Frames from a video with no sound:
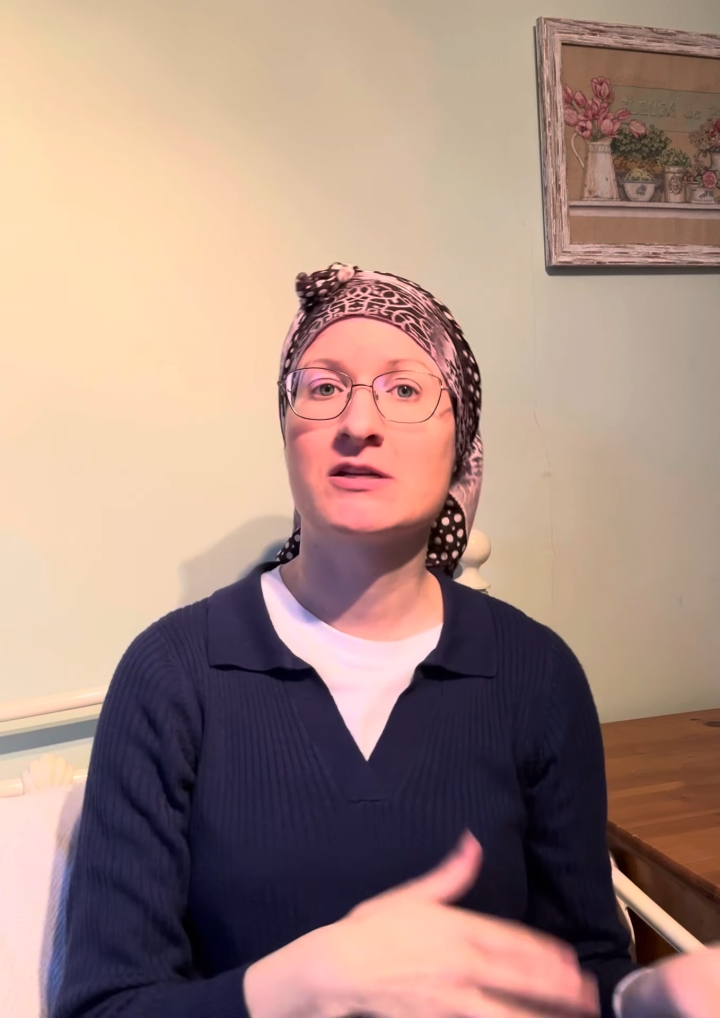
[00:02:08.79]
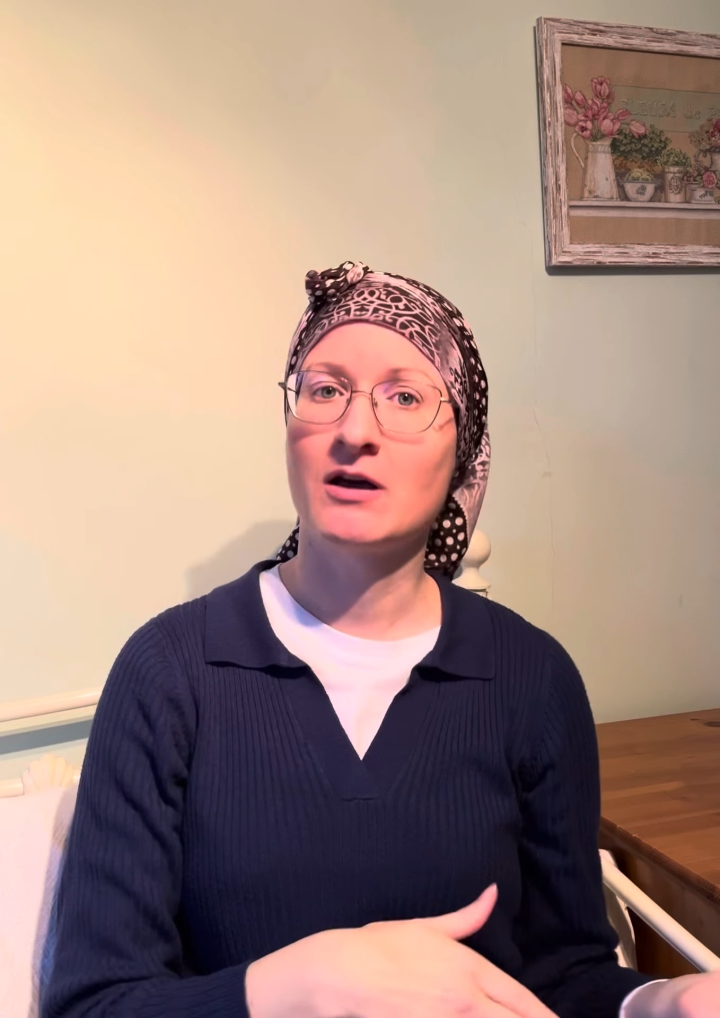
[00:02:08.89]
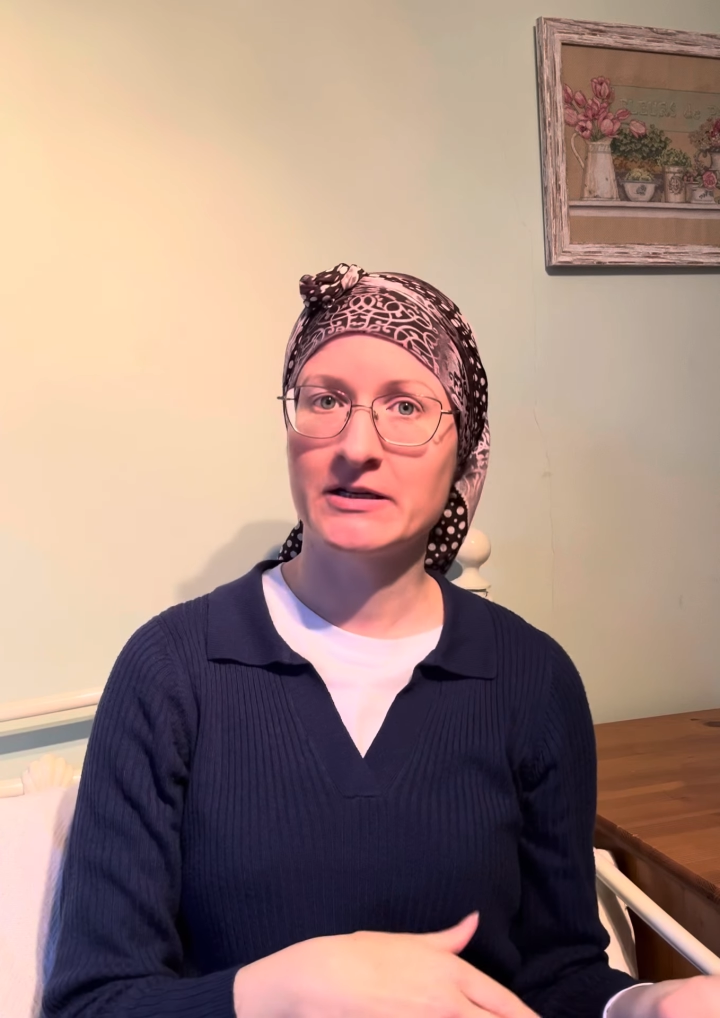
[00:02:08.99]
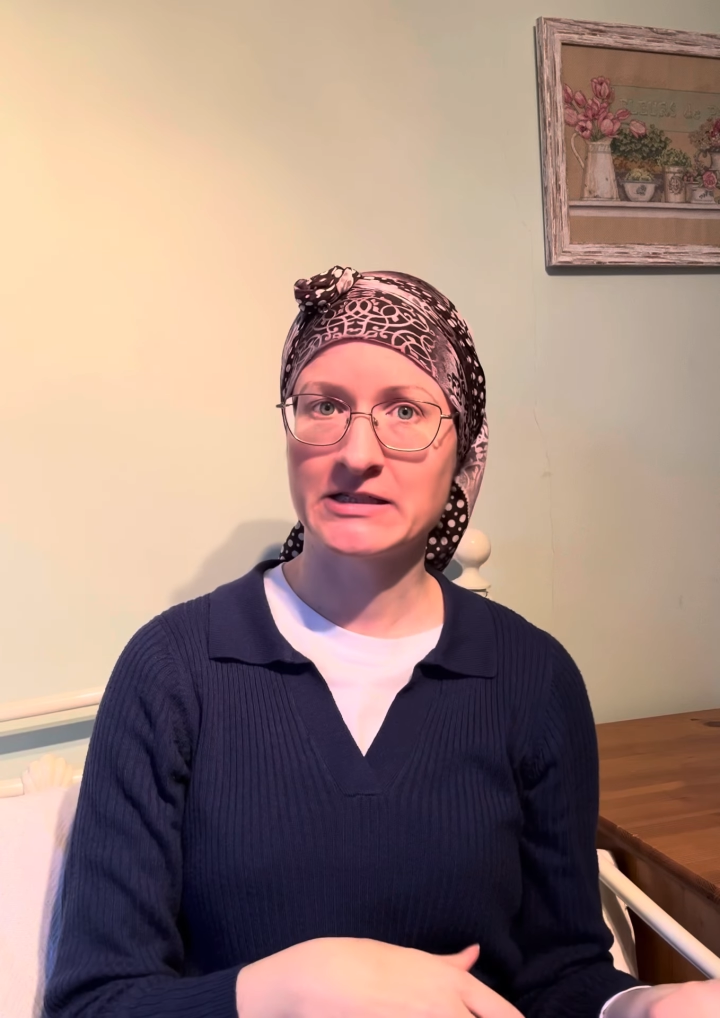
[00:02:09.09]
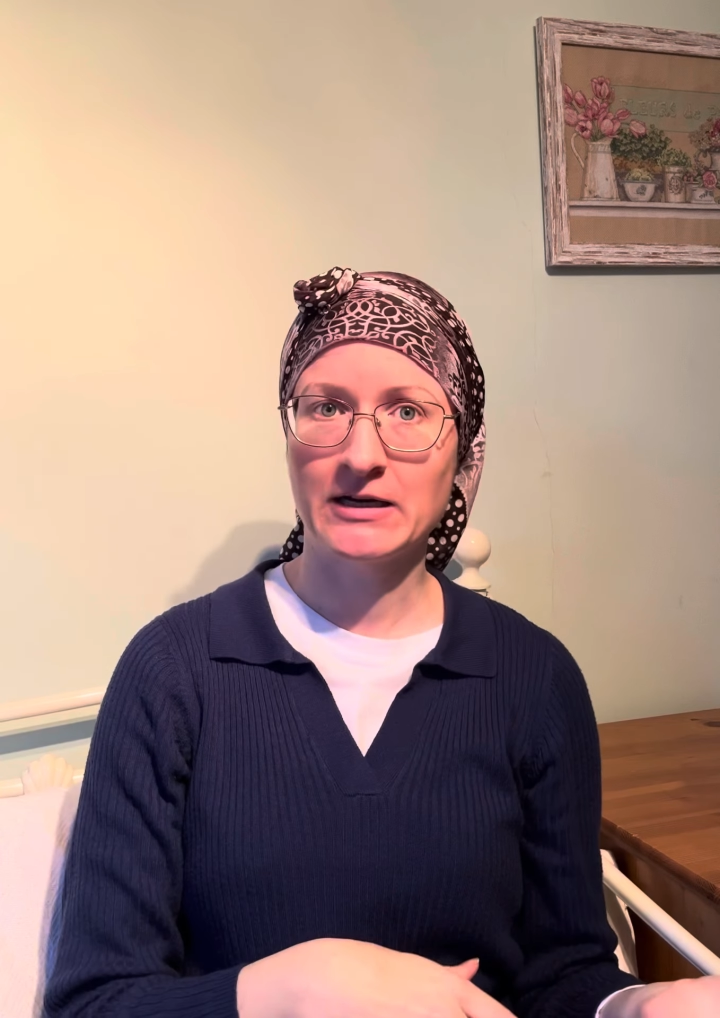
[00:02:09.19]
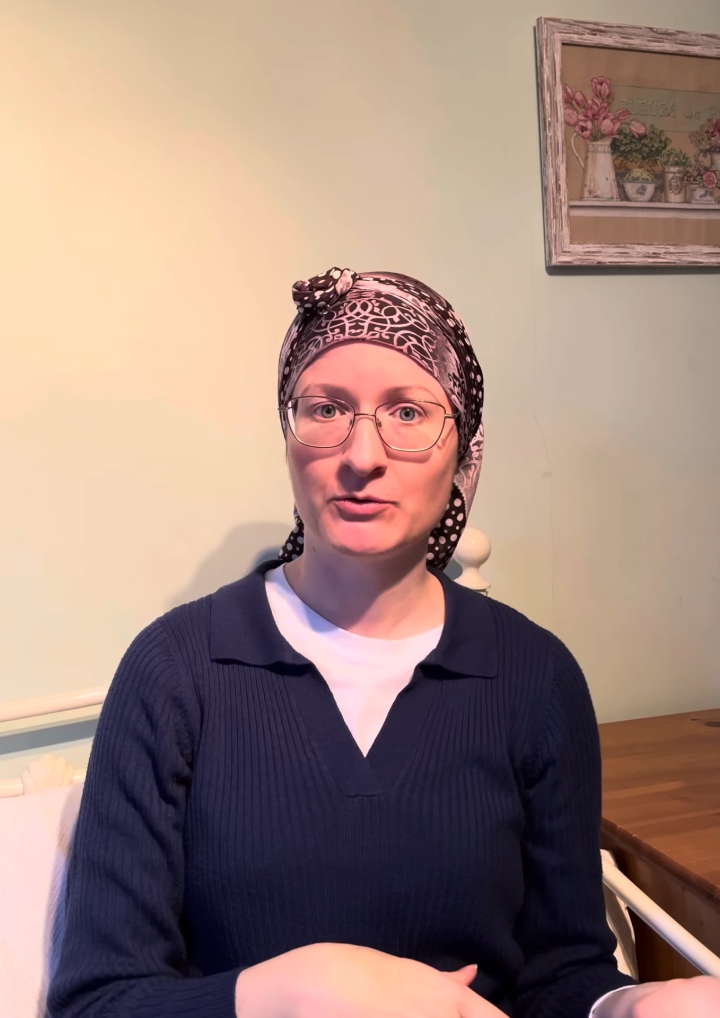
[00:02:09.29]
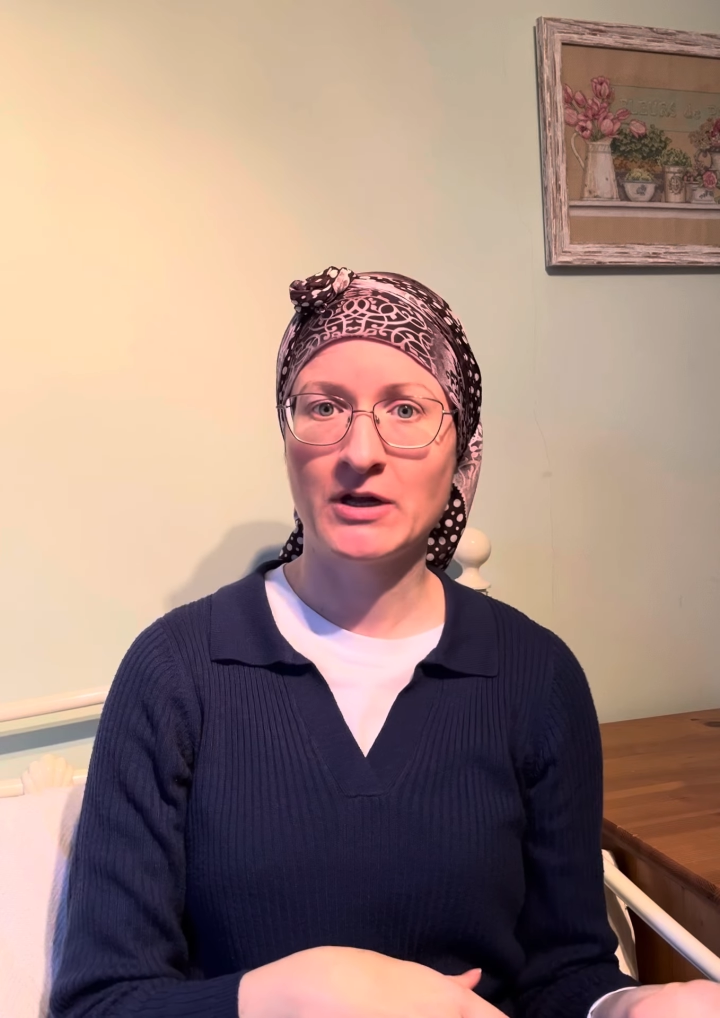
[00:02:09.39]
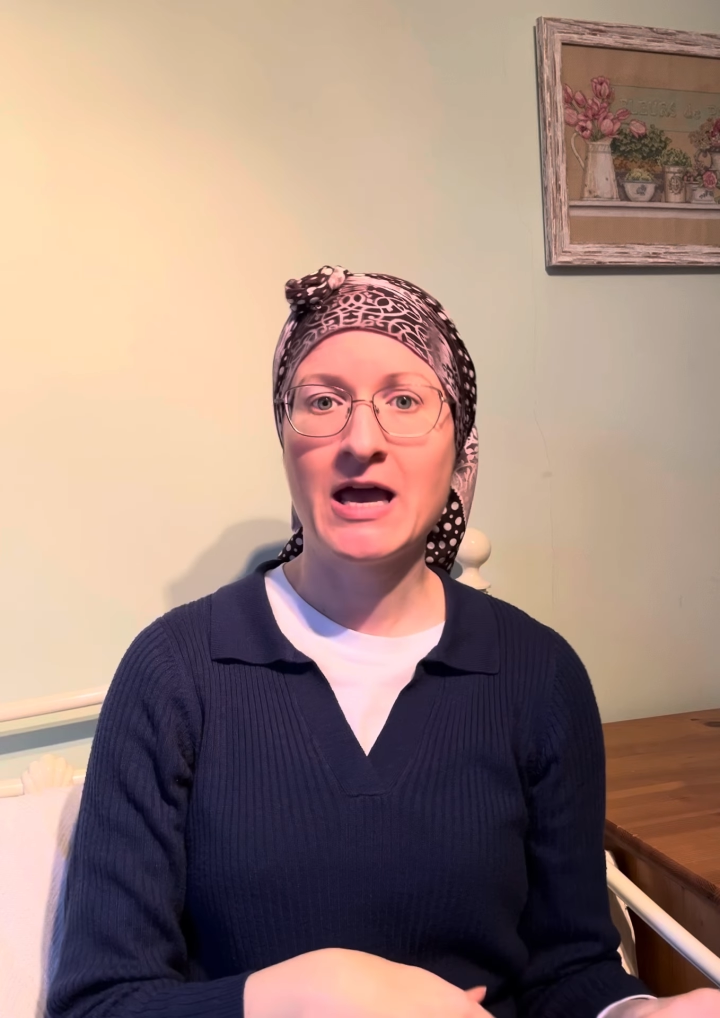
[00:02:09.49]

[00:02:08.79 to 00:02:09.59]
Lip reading: lie down